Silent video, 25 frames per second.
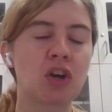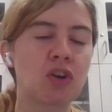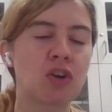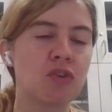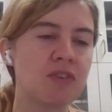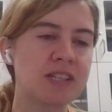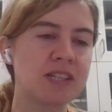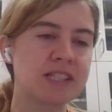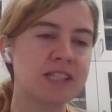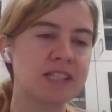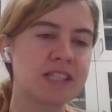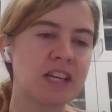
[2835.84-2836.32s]

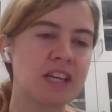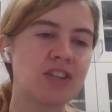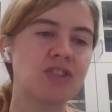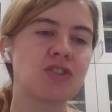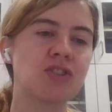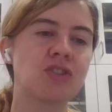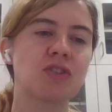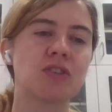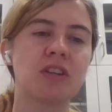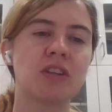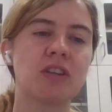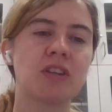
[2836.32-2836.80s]

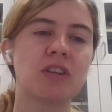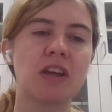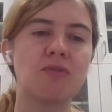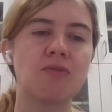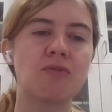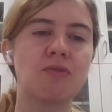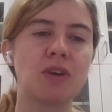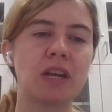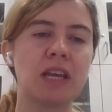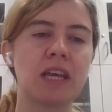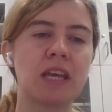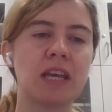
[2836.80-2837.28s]
conversation
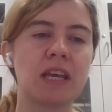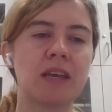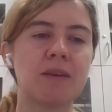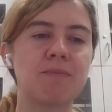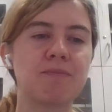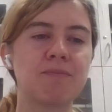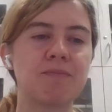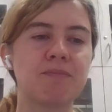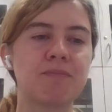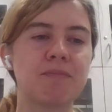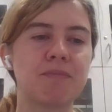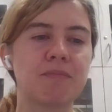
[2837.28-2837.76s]
and
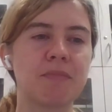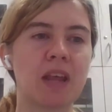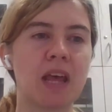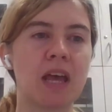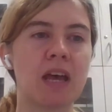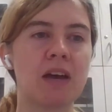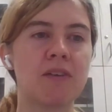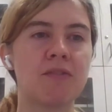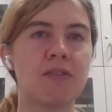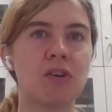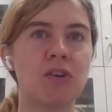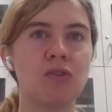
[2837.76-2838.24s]
really
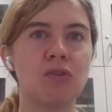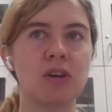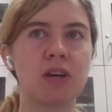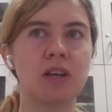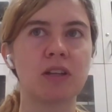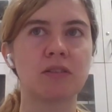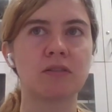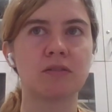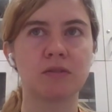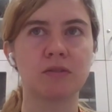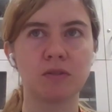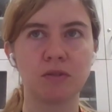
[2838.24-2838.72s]
have a look
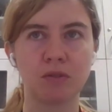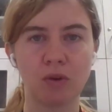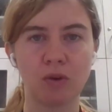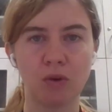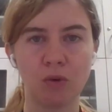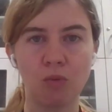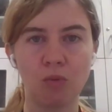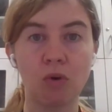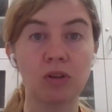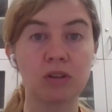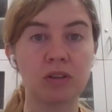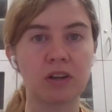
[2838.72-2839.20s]
at
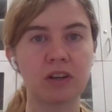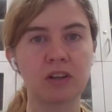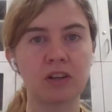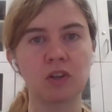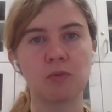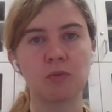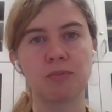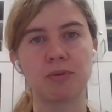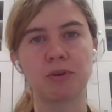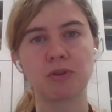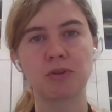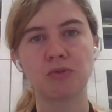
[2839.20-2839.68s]
what are
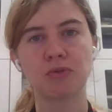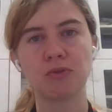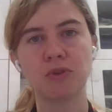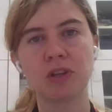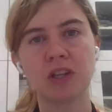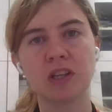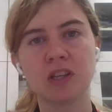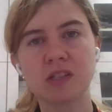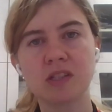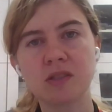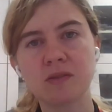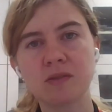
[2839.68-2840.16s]
the
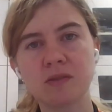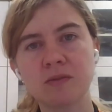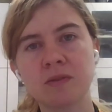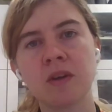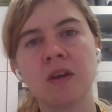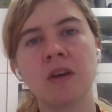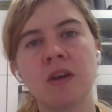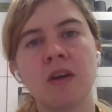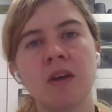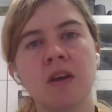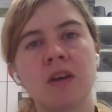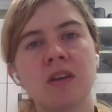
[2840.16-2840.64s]
opportunities.
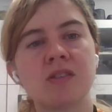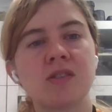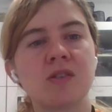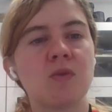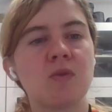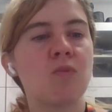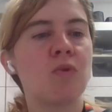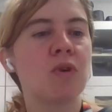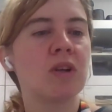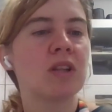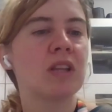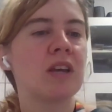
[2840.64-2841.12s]

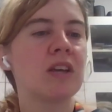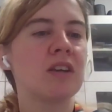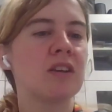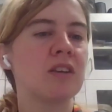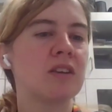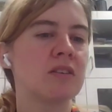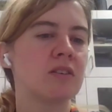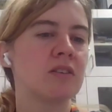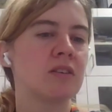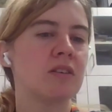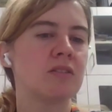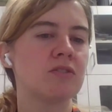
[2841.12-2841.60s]
So what
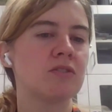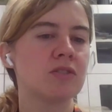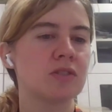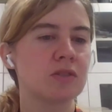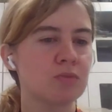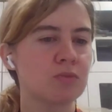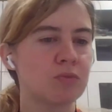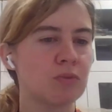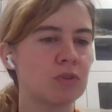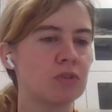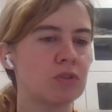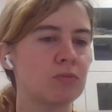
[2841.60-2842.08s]
I
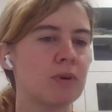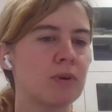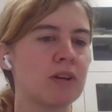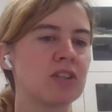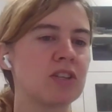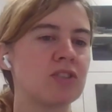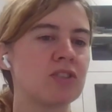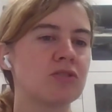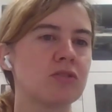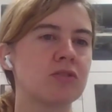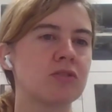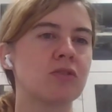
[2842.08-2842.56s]
just want to
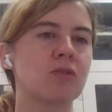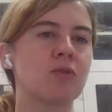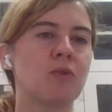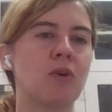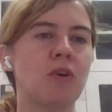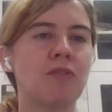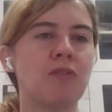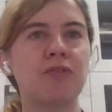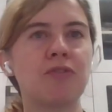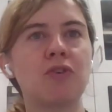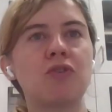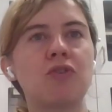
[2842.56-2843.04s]
mention, so
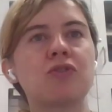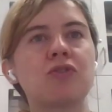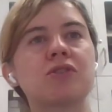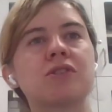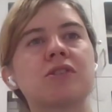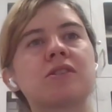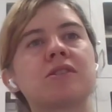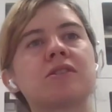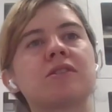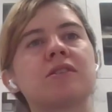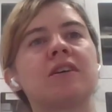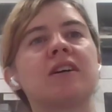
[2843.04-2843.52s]
of
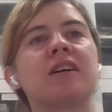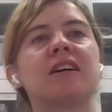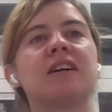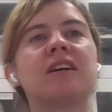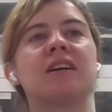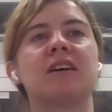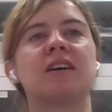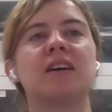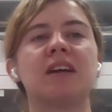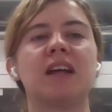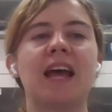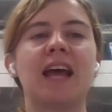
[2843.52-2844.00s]
course,
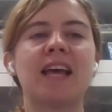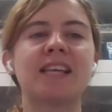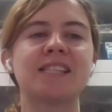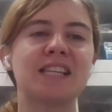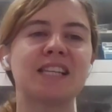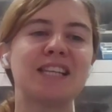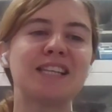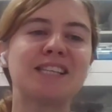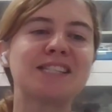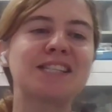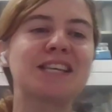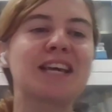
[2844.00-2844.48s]
as a
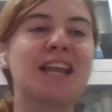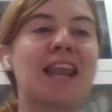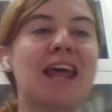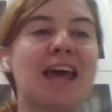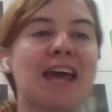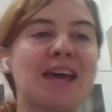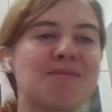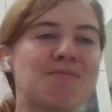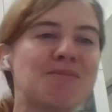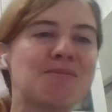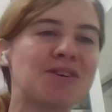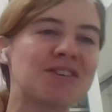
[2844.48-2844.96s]

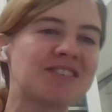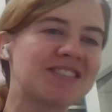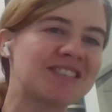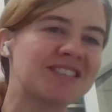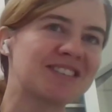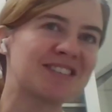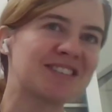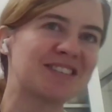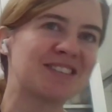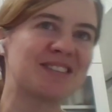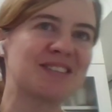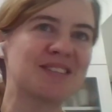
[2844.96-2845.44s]
disclaimer,
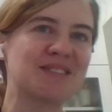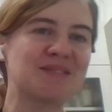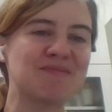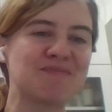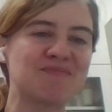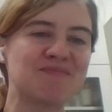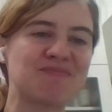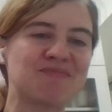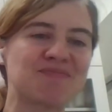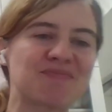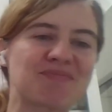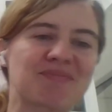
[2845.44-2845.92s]

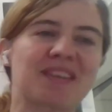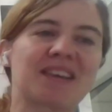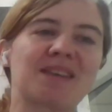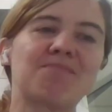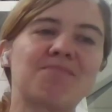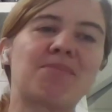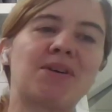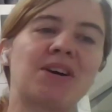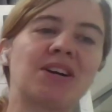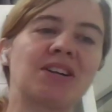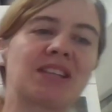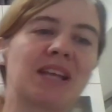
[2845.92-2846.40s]

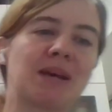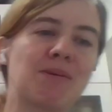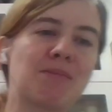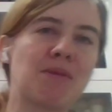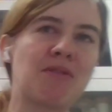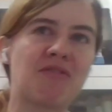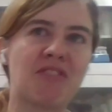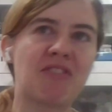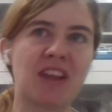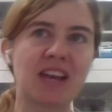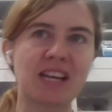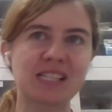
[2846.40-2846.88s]
part-time
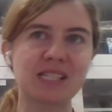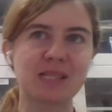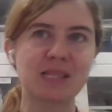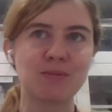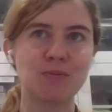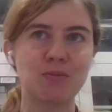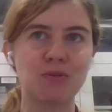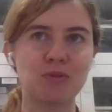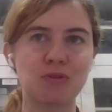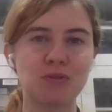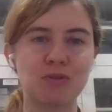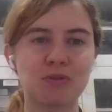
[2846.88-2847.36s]
and
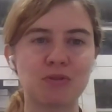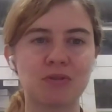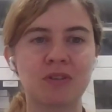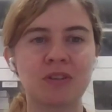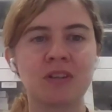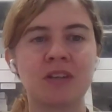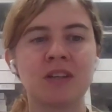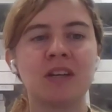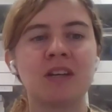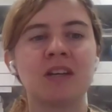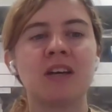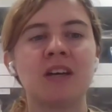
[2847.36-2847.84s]
flexible
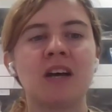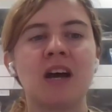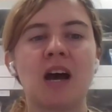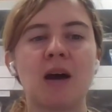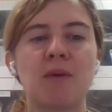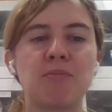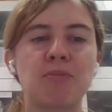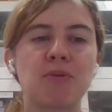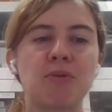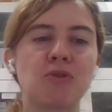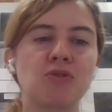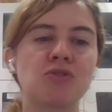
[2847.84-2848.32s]

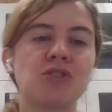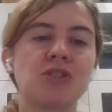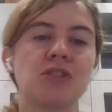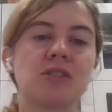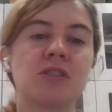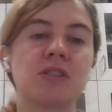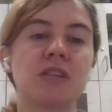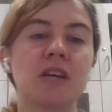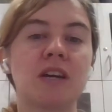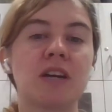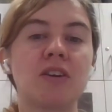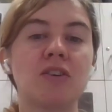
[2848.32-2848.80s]
approaches,
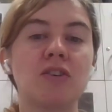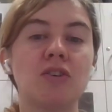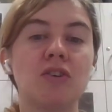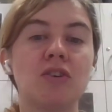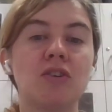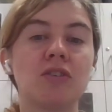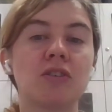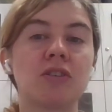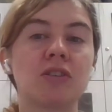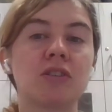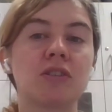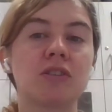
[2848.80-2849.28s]
they're
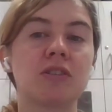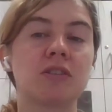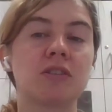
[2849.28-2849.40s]
not